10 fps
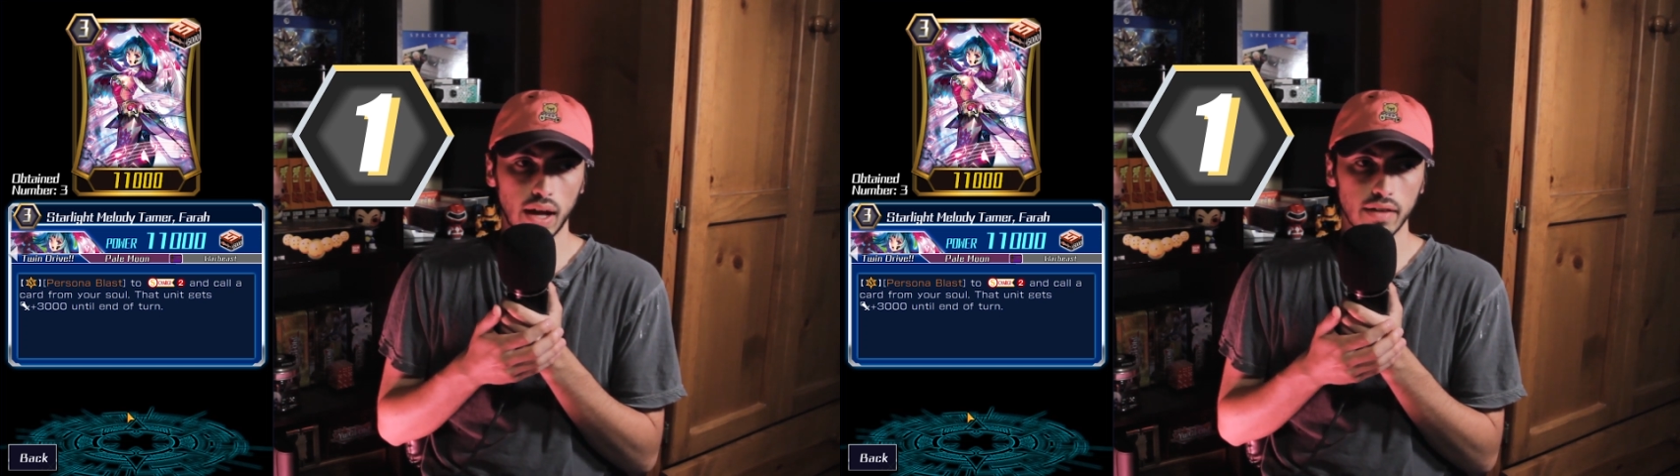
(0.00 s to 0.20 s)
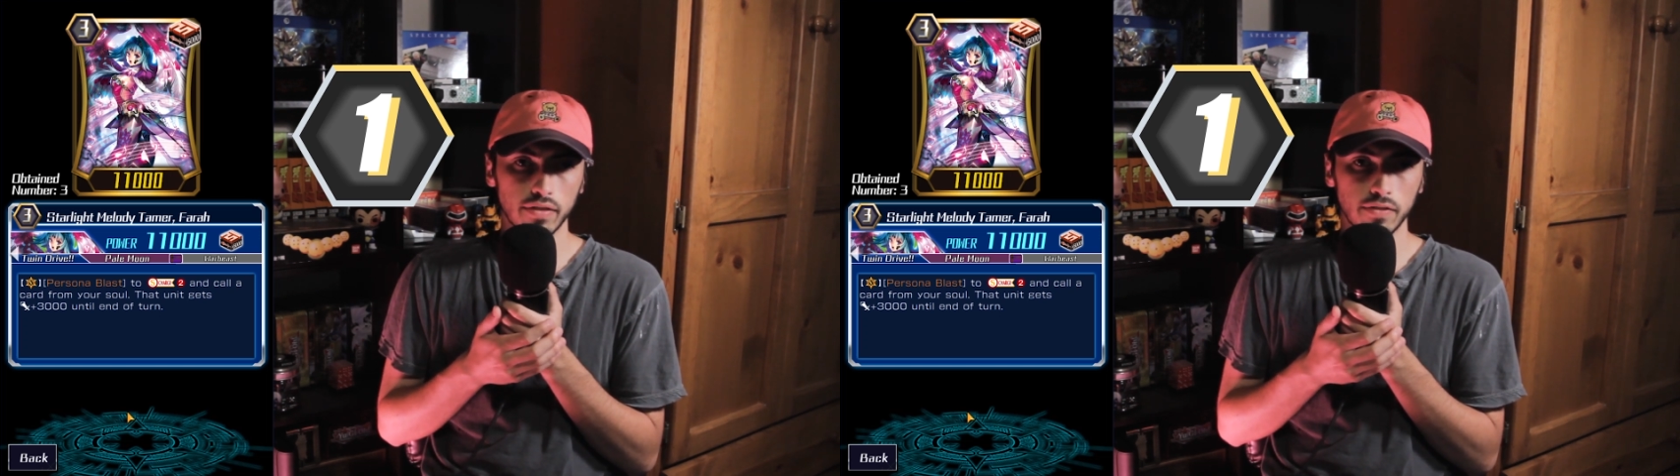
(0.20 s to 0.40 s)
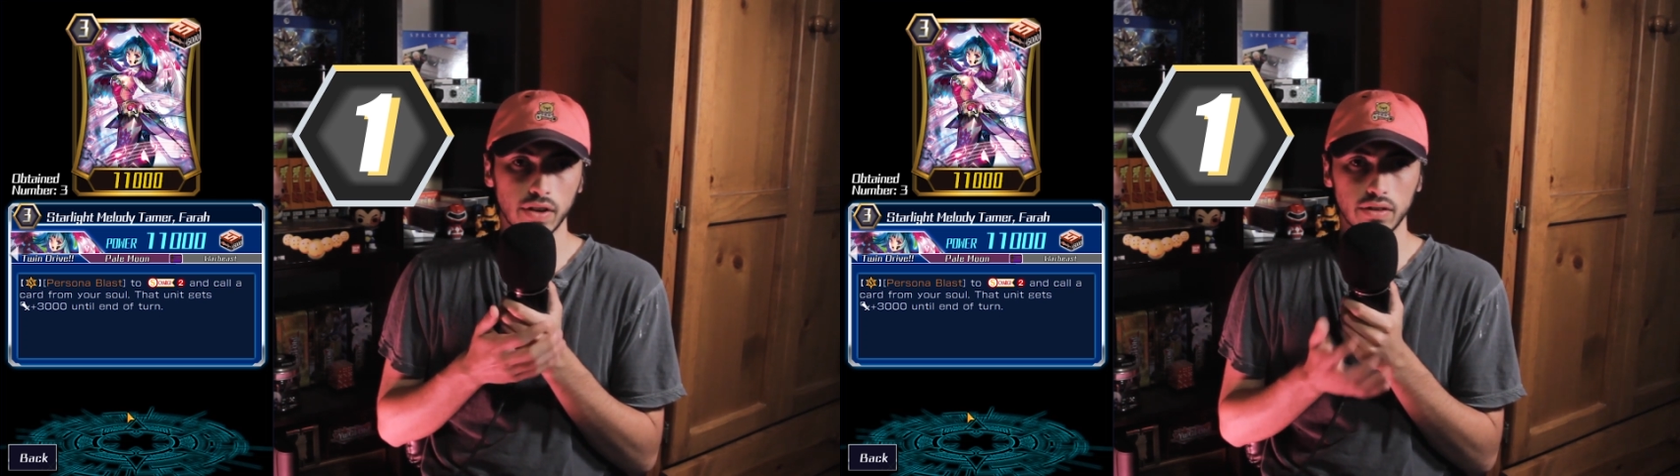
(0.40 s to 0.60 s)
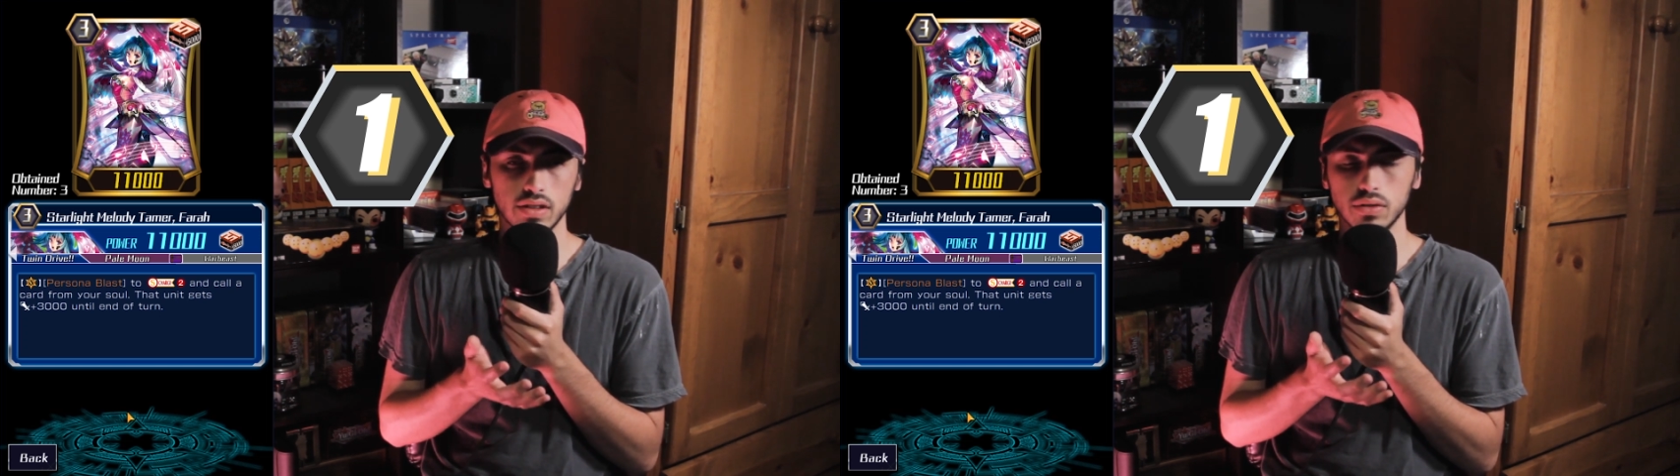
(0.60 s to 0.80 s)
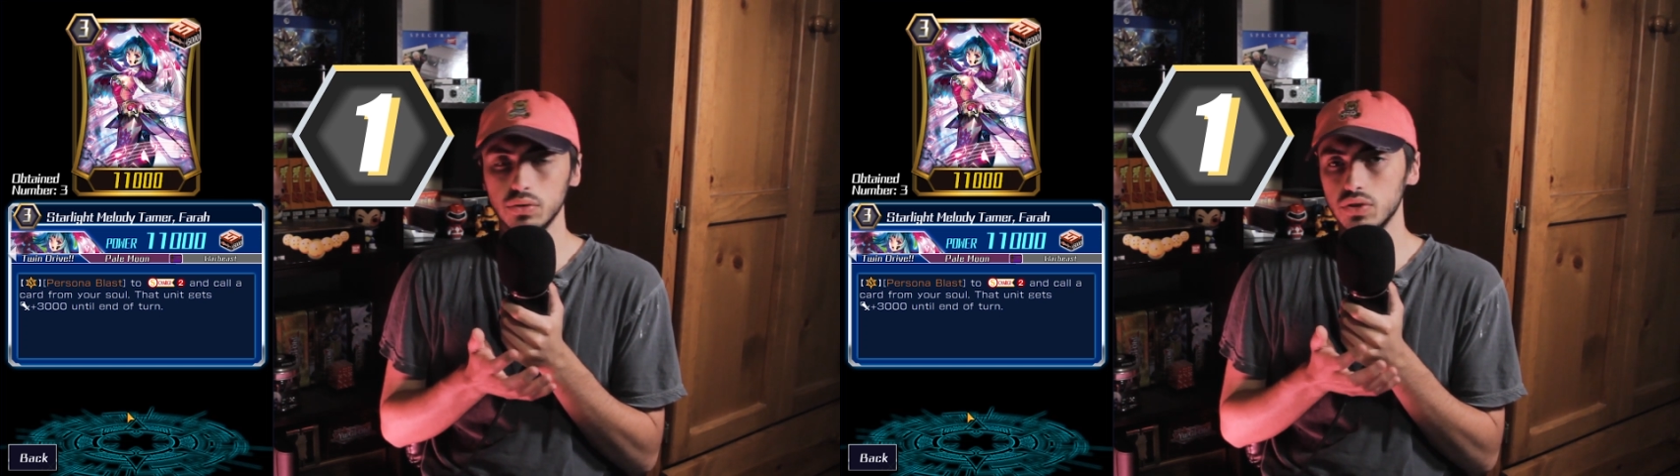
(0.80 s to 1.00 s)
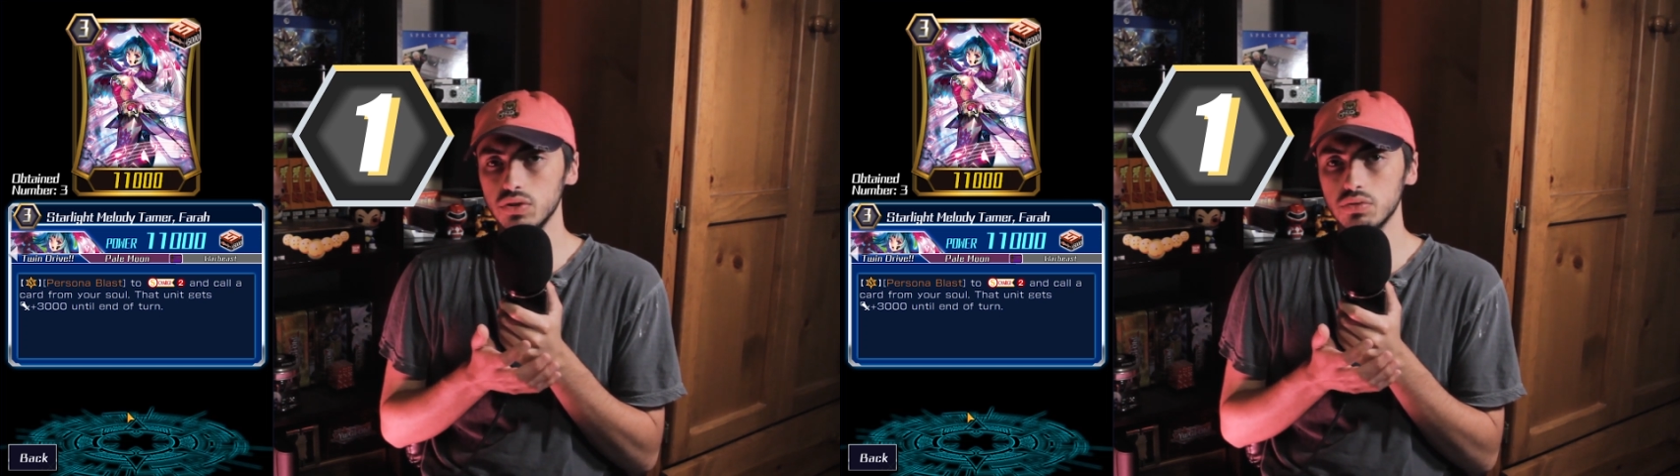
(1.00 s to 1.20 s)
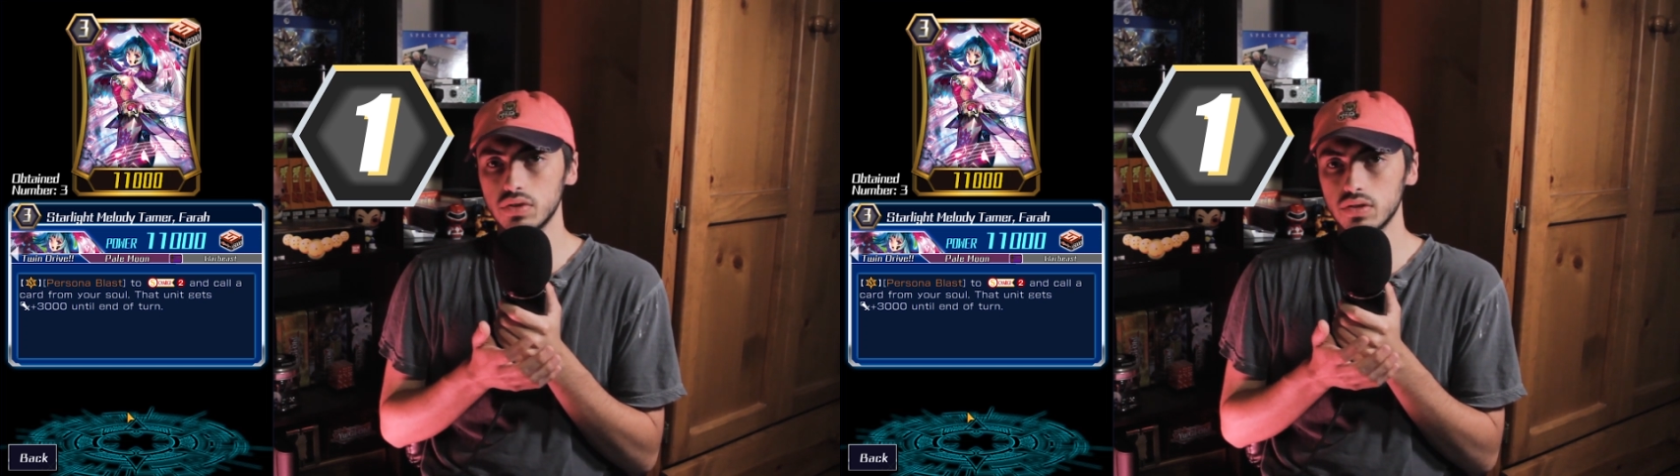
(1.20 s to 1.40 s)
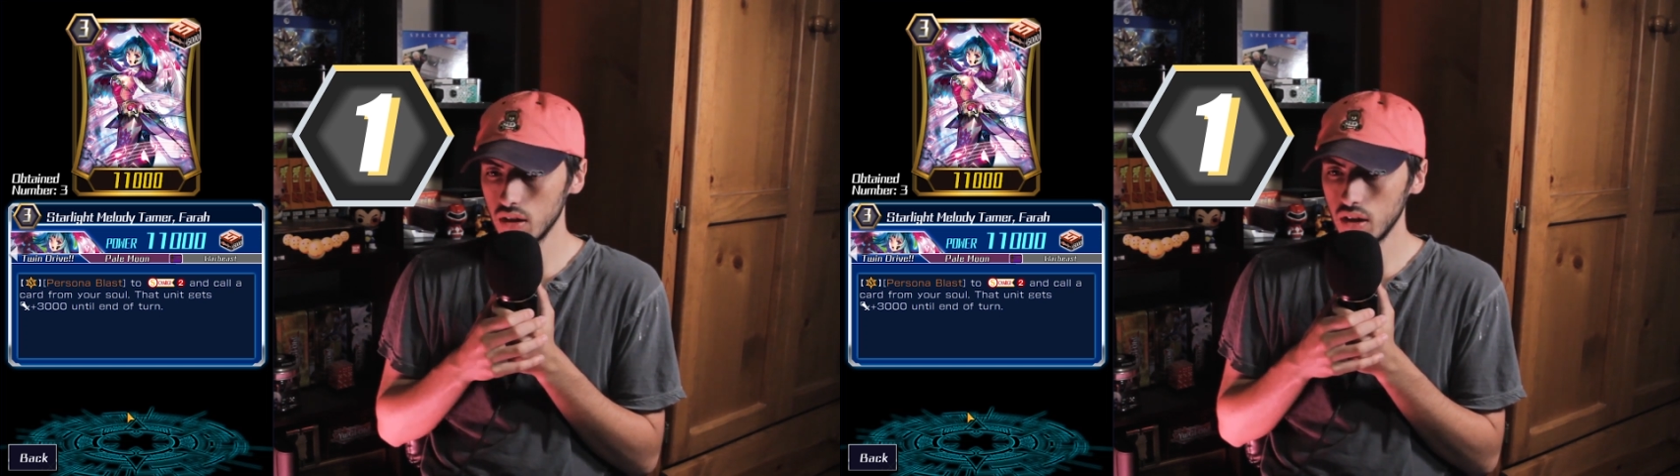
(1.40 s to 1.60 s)
have very little
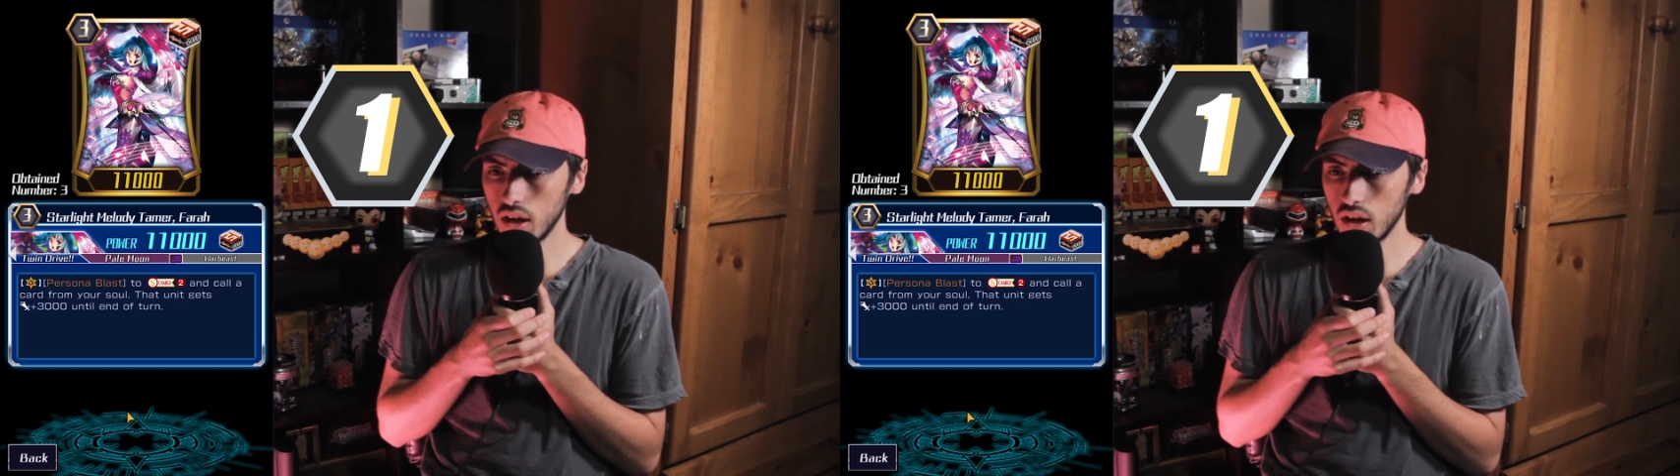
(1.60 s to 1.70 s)
use.